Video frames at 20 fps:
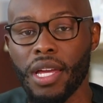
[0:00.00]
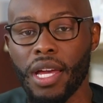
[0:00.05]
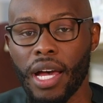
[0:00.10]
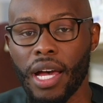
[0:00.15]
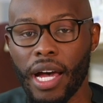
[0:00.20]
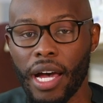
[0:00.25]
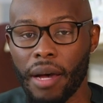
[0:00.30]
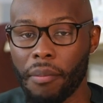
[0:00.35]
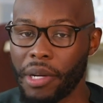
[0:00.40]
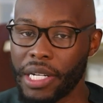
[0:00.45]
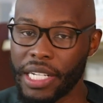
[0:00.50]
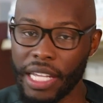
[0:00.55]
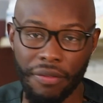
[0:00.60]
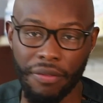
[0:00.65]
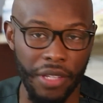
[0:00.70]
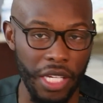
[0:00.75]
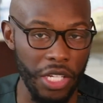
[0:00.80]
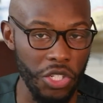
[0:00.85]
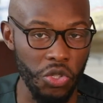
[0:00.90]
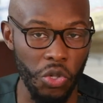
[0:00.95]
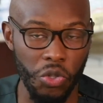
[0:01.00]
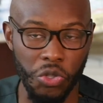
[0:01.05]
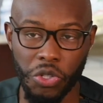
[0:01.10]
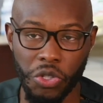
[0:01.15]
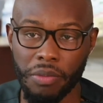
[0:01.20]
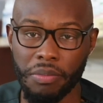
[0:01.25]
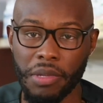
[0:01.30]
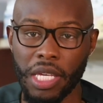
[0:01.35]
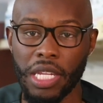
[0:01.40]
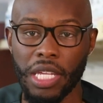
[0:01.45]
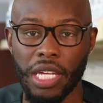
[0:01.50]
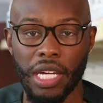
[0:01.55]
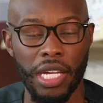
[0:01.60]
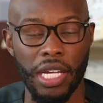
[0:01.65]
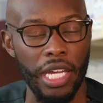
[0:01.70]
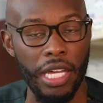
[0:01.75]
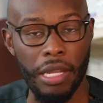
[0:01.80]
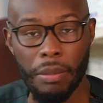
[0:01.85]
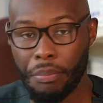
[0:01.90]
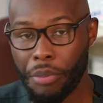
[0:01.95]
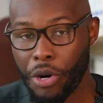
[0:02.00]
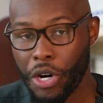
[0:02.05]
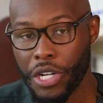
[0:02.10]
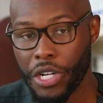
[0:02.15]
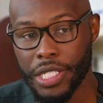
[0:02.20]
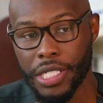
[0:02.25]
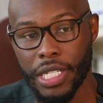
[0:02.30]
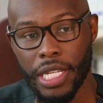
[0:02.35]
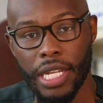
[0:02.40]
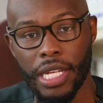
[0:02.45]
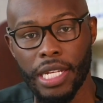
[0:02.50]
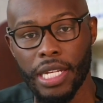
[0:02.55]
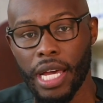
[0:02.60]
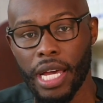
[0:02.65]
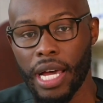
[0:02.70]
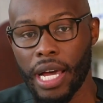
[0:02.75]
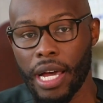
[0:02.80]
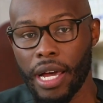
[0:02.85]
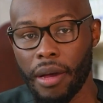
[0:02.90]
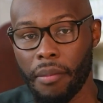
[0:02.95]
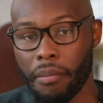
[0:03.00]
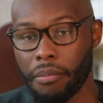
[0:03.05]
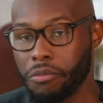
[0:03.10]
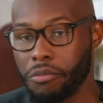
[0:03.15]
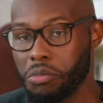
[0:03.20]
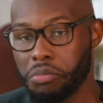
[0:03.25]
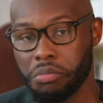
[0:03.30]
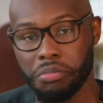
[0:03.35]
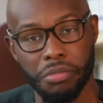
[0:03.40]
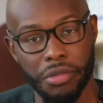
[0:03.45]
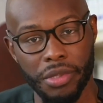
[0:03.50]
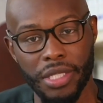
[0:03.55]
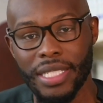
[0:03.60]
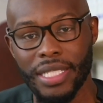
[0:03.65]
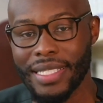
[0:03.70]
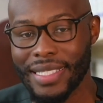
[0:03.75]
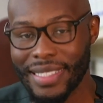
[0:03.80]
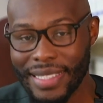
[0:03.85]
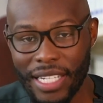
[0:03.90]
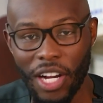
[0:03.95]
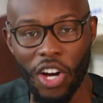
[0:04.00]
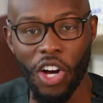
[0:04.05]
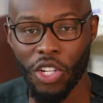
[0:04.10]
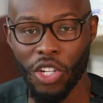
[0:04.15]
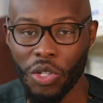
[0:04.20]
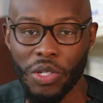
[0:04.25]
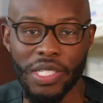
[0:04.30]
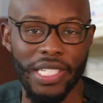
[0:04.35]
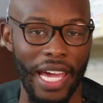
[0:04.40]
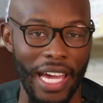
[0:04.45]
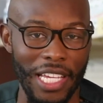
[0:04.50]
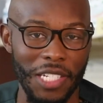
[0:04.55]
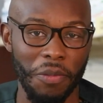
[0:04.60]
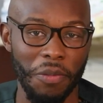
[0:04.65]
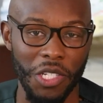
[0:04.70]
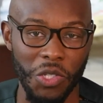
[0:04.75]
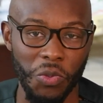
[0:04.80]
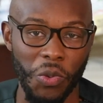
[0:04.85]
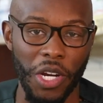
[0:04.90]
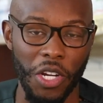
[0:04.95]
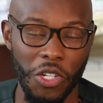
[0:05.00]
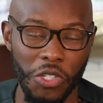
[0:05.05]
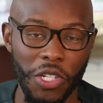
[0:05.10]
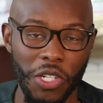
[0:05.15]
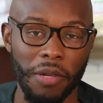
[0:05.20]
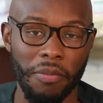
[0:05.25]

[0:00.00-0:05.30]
But definitely social media, in person, all those aspects went into the